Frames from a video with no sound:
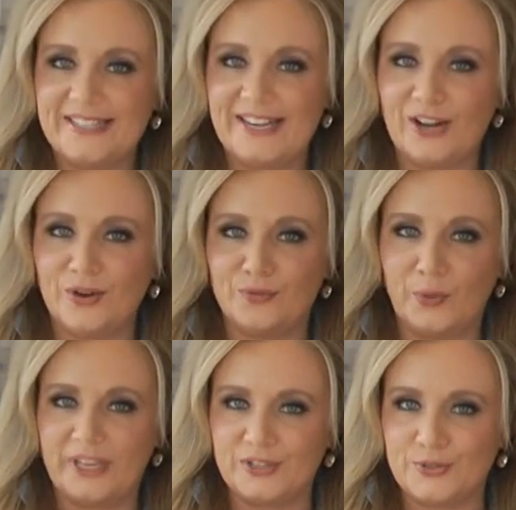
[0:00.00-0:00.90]
see now if
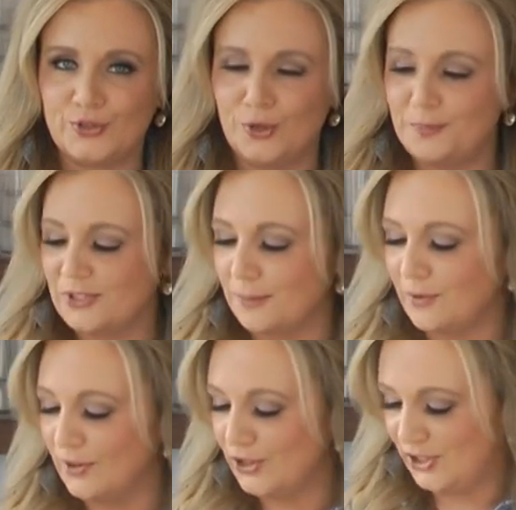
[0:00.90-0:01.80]
we can scoop some
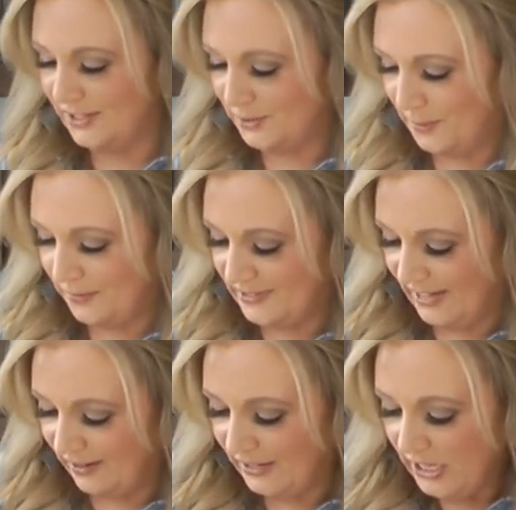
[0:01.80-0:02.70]
of our cheese puffs
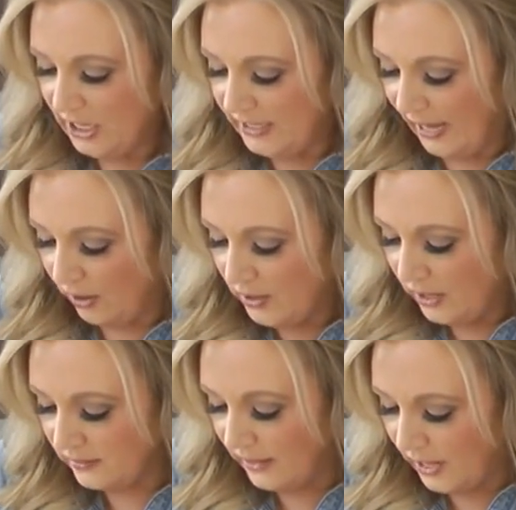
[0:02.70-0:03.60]
out. Now,
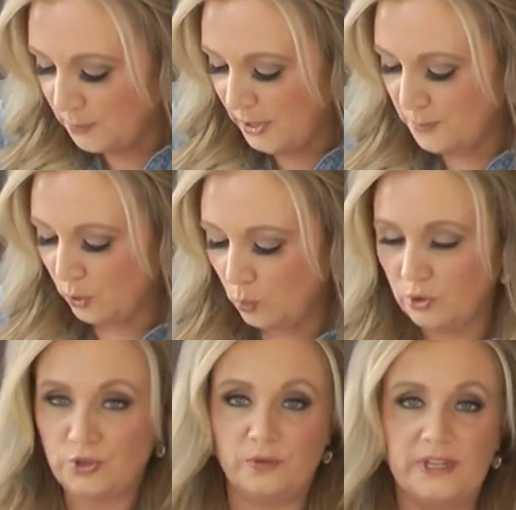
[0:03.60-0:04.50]
a lot of people
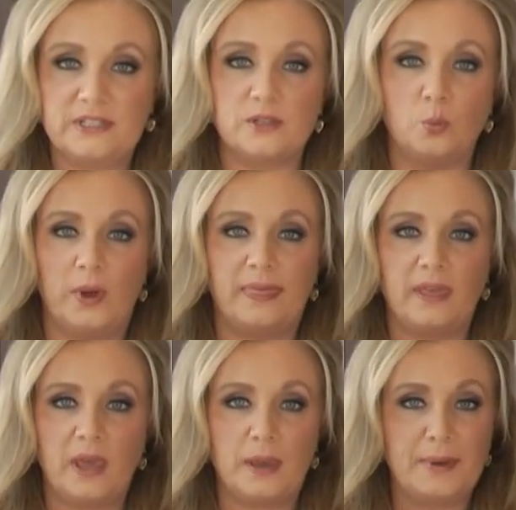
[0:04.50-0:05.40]
will do this with
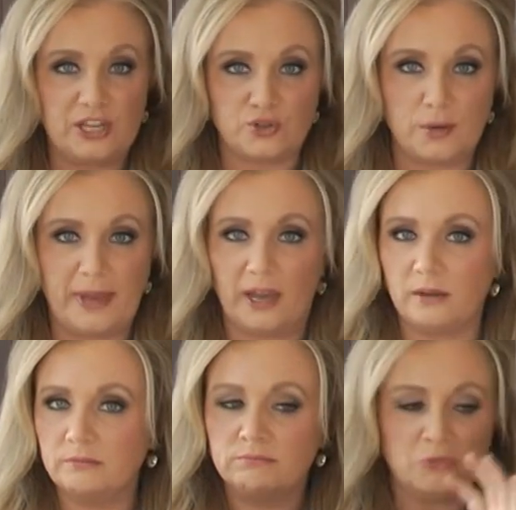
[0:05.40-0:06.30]
a pastry
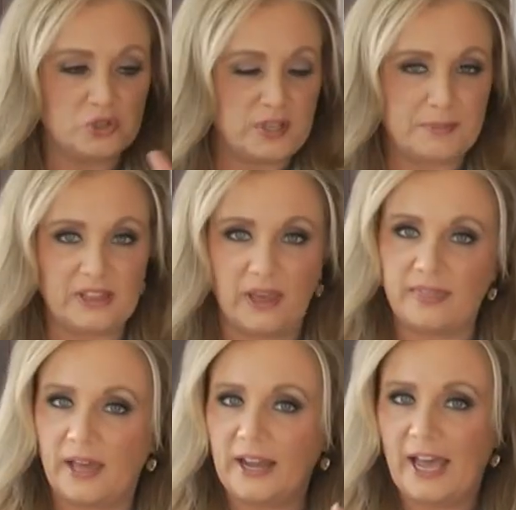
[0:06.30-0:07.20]
bag or something
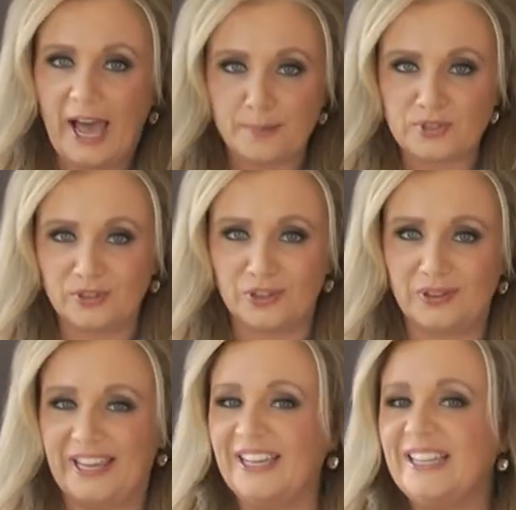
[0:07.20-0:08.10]
like that,
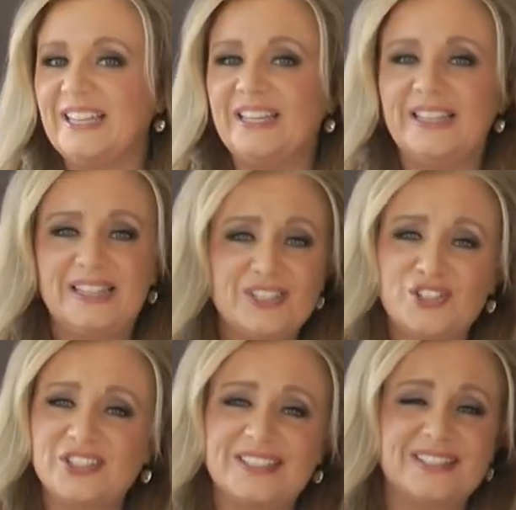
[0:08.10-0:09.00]
absolutely.
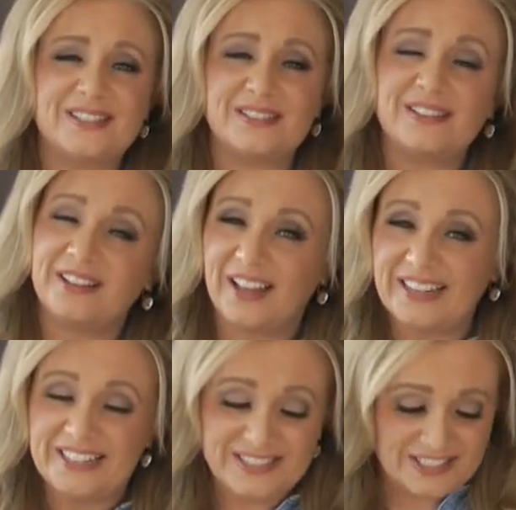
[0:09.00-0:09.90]
This just is a
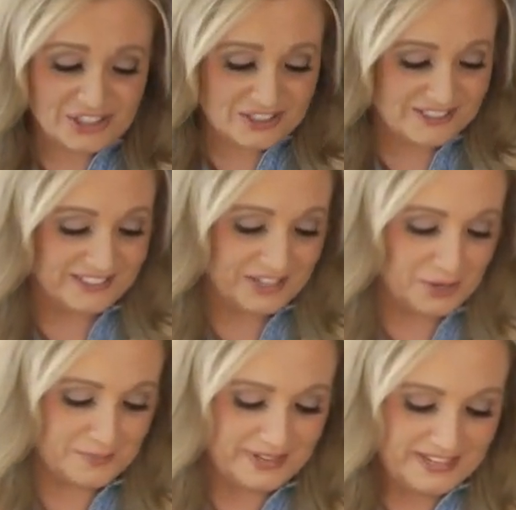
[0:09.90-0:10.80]
lot easier.
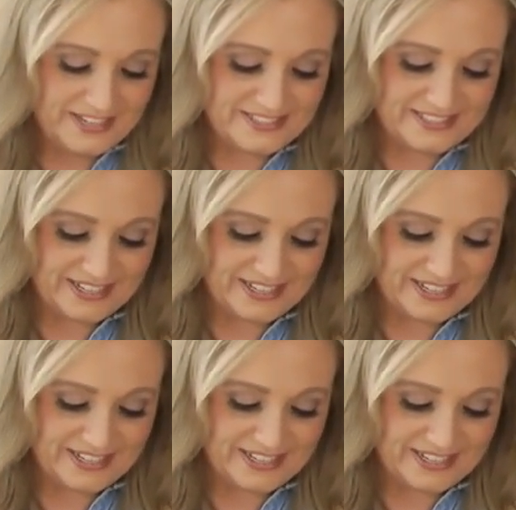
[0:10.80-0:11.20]
Um, it